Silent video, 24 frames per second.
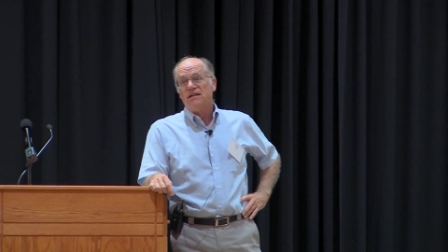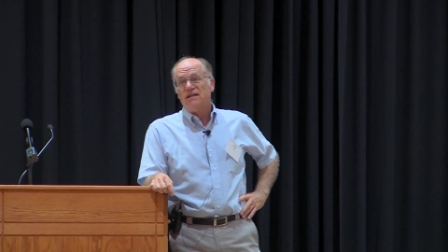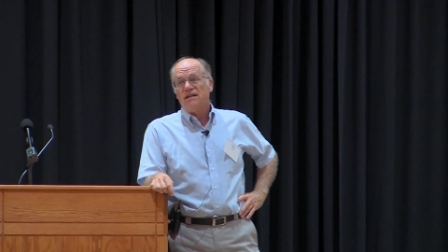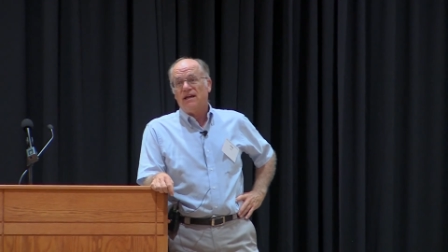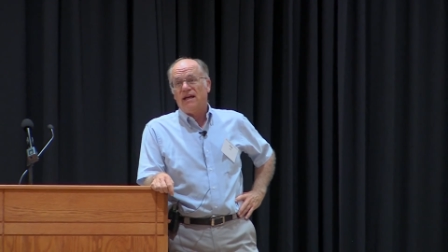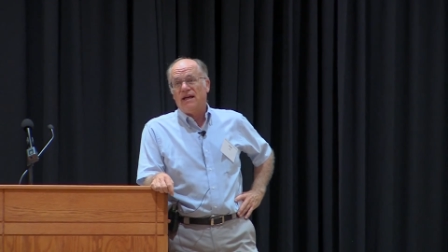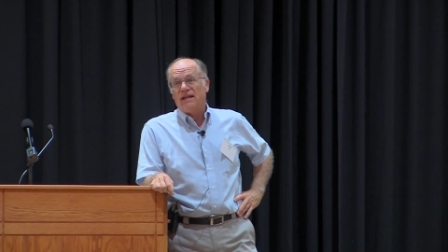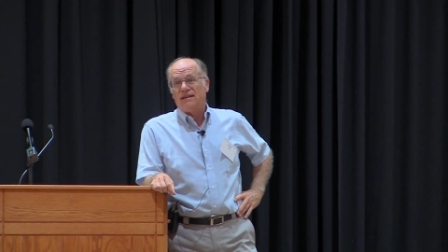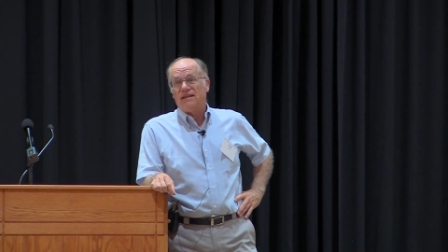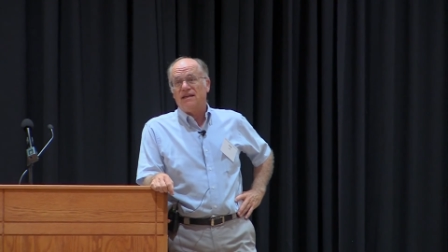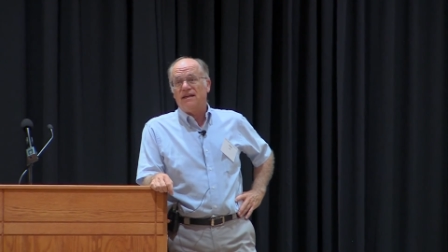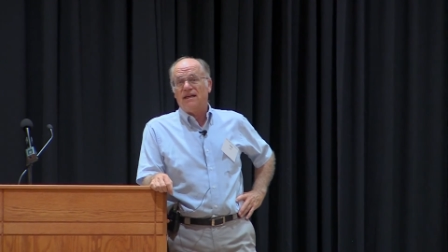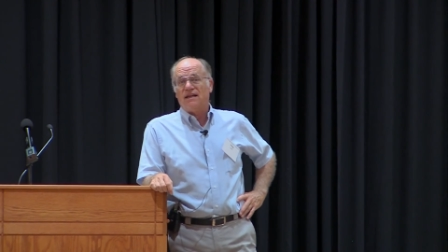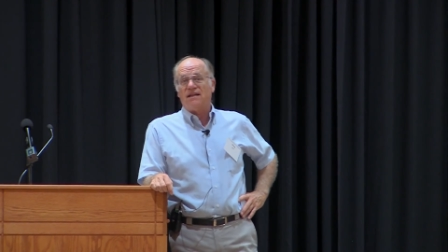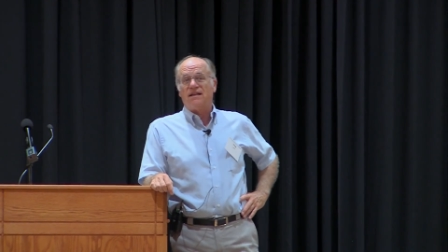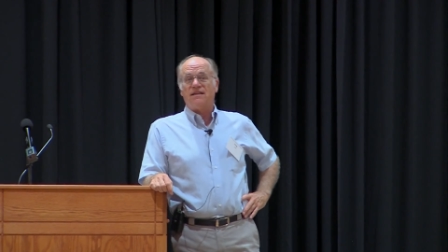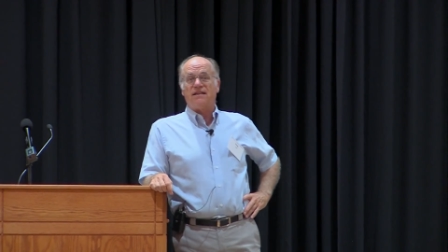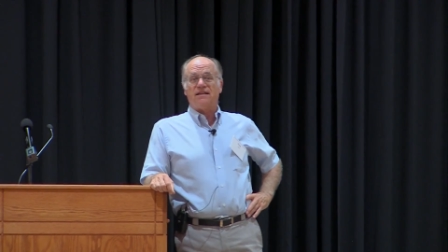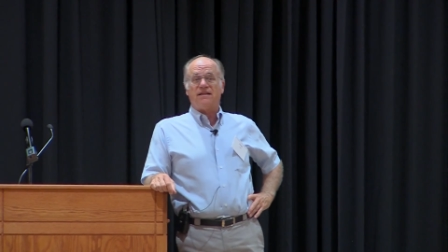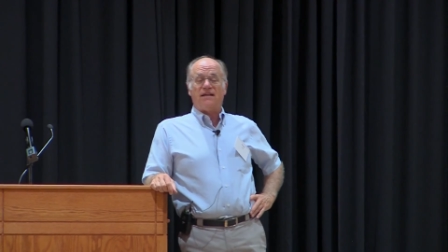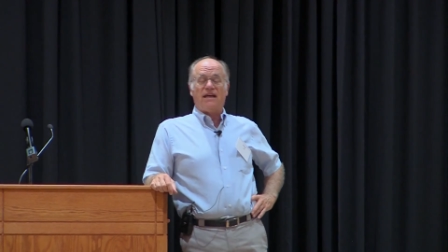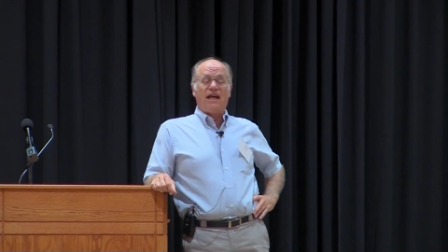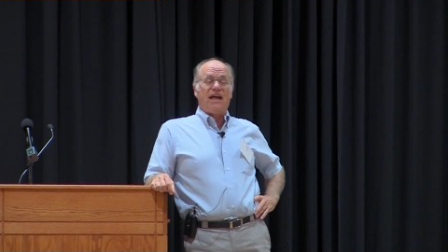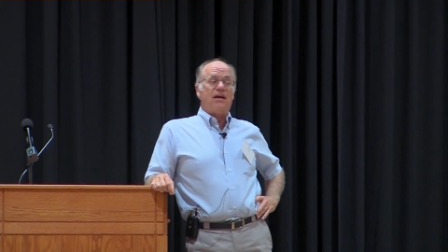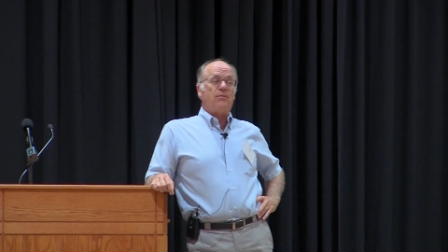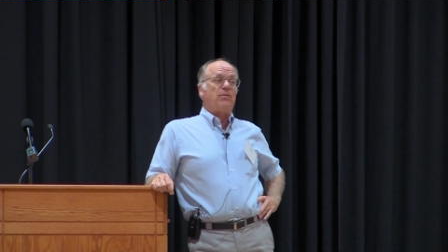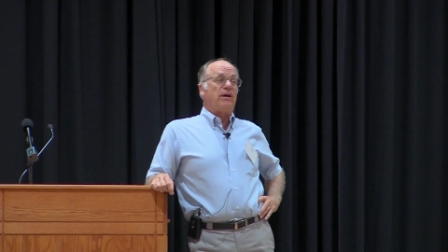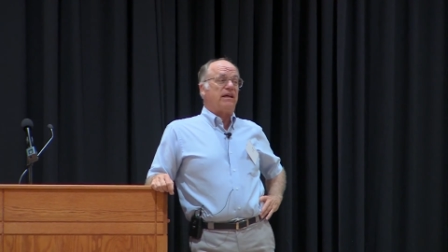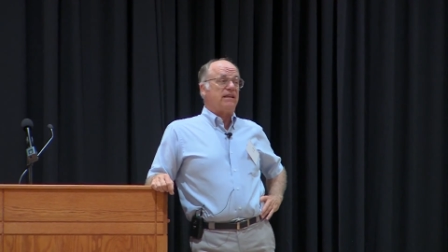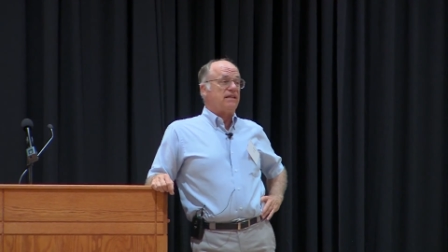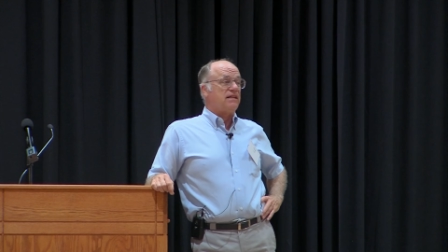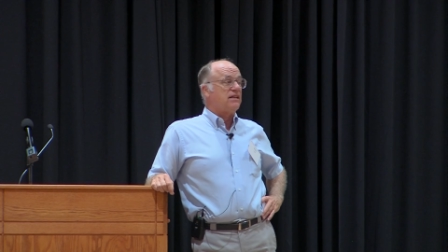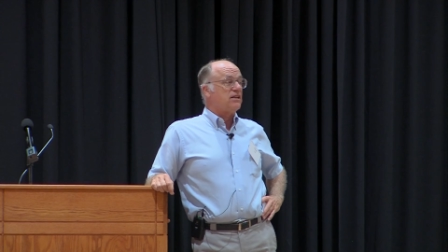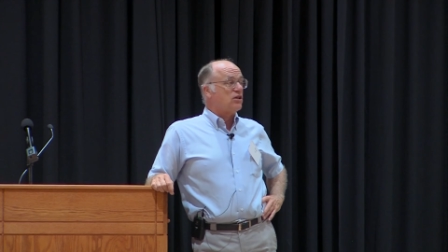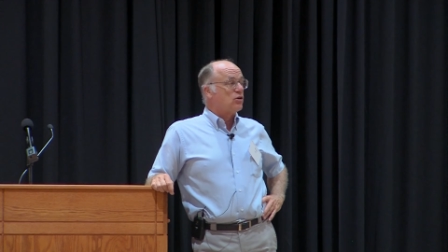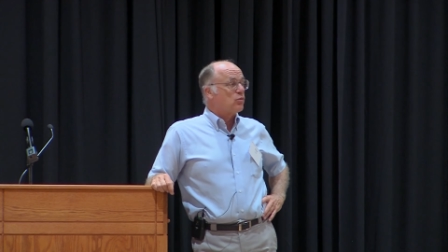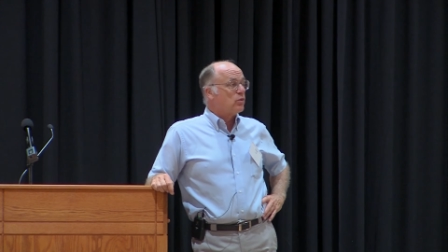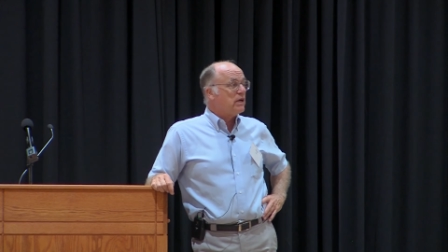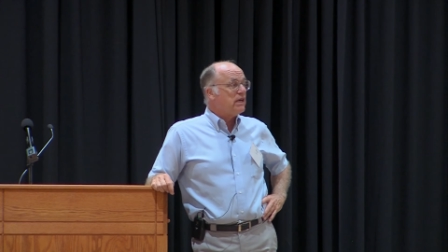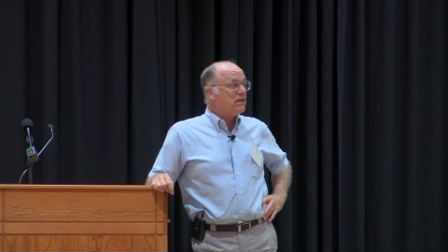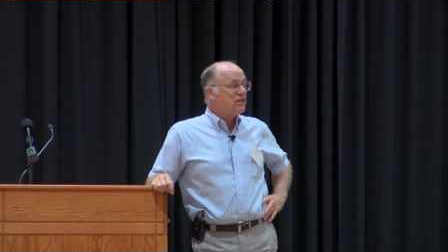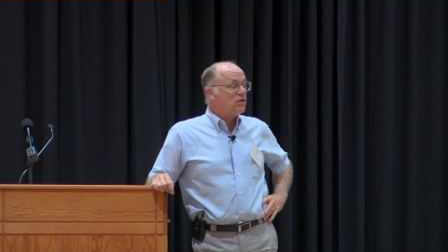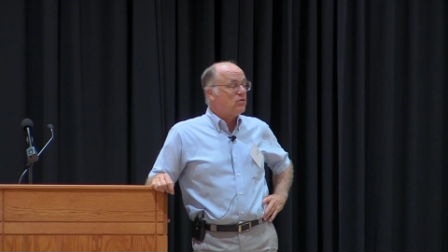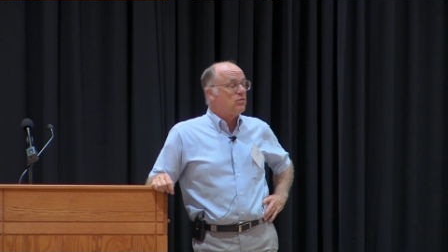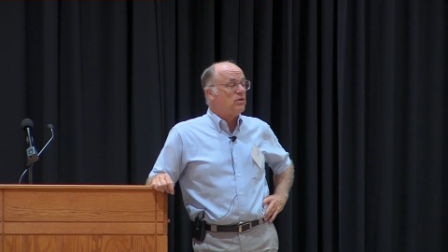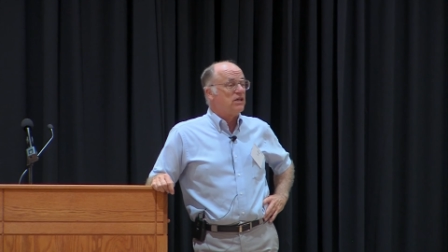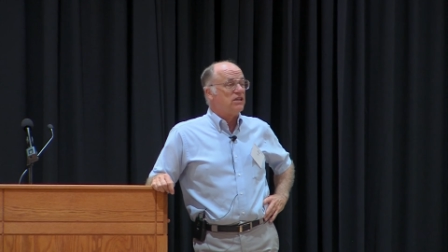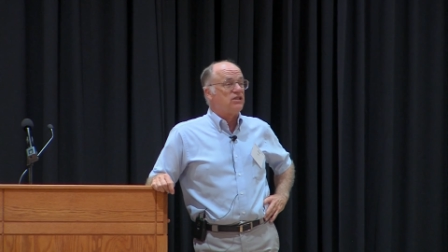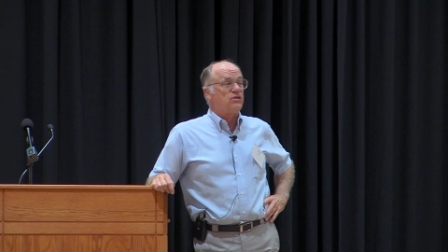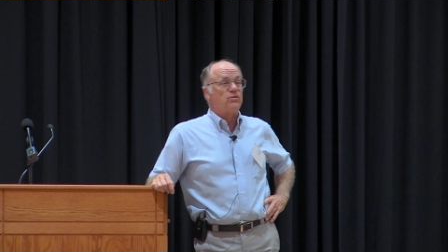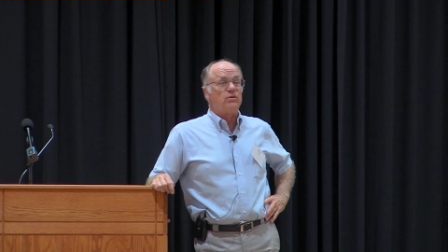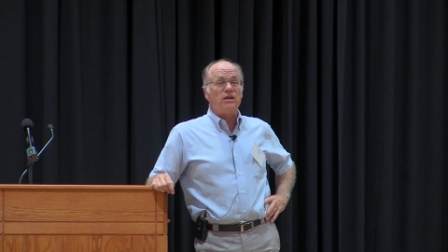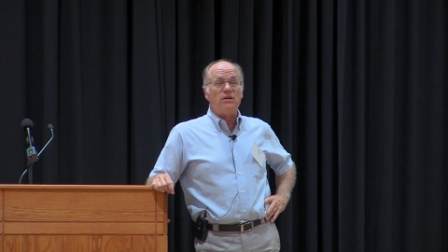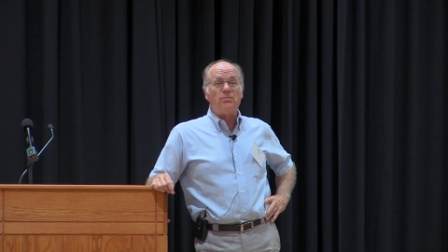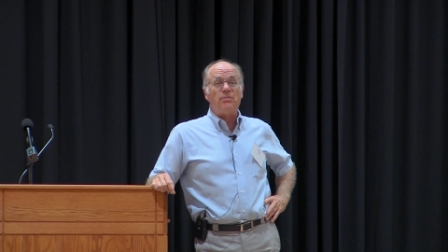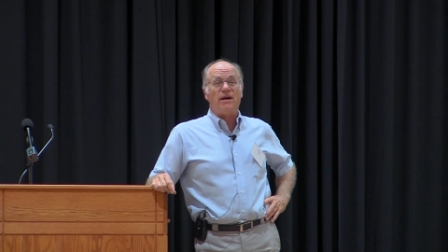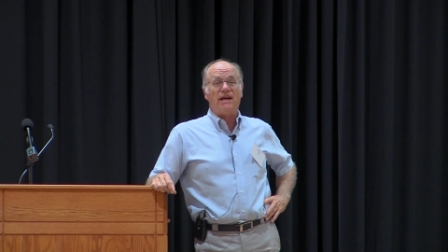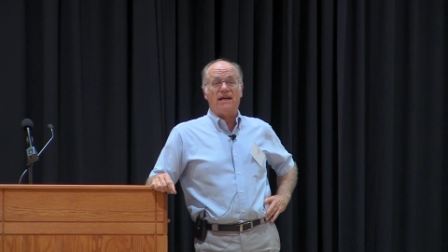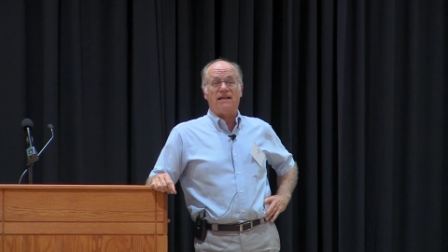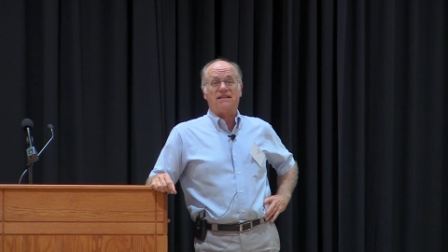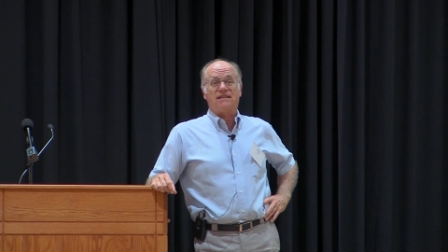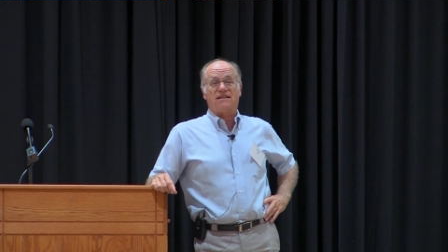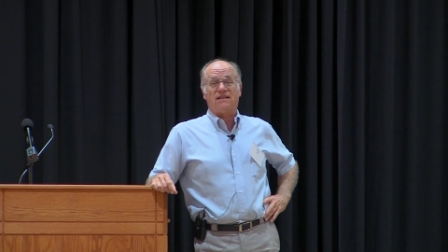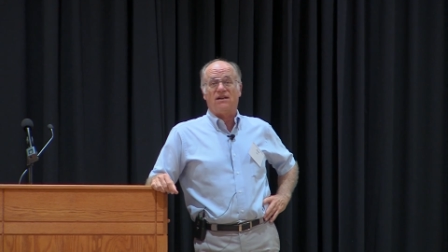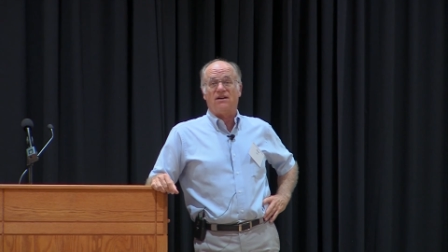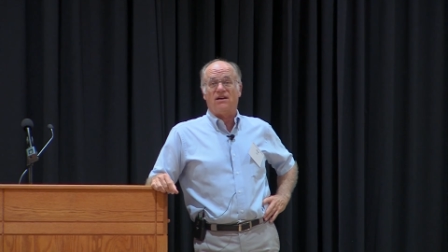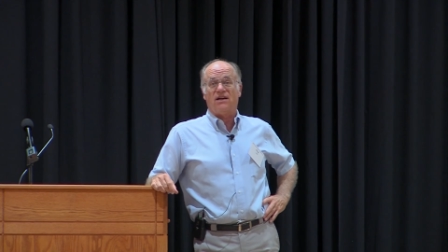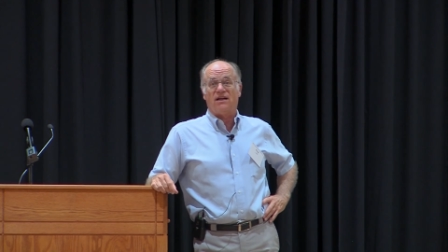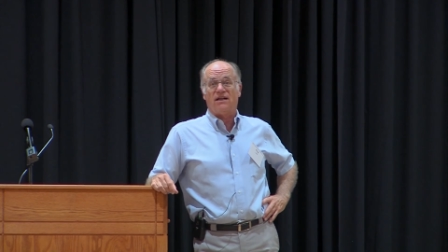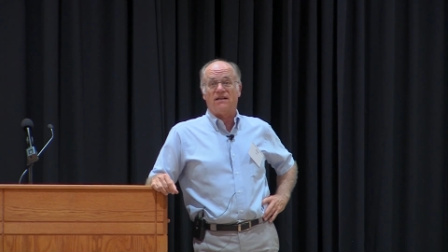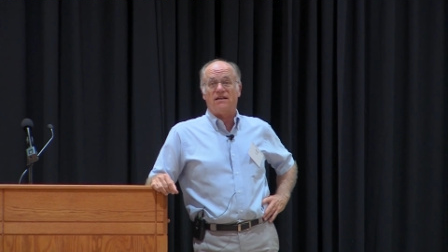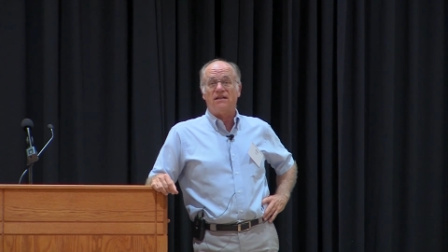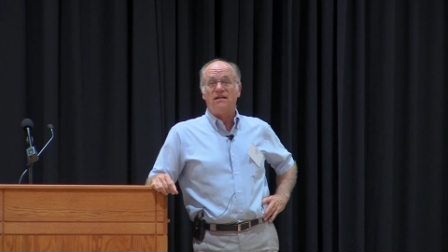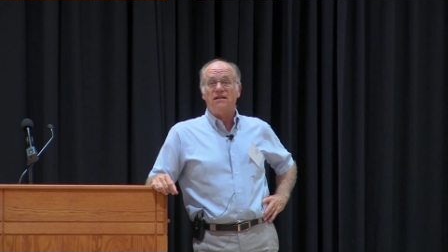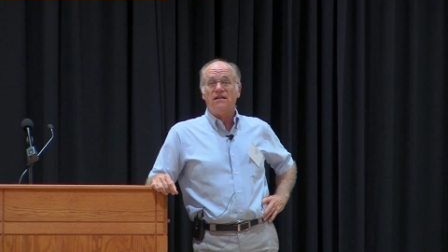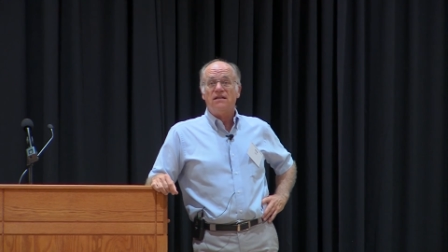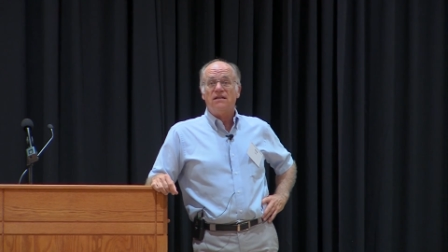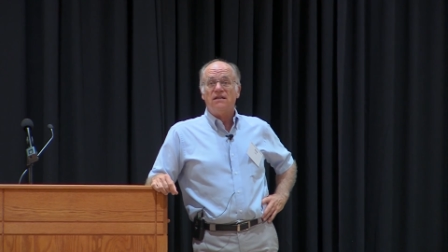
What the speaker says: at the end of the day by the degree to which we pass on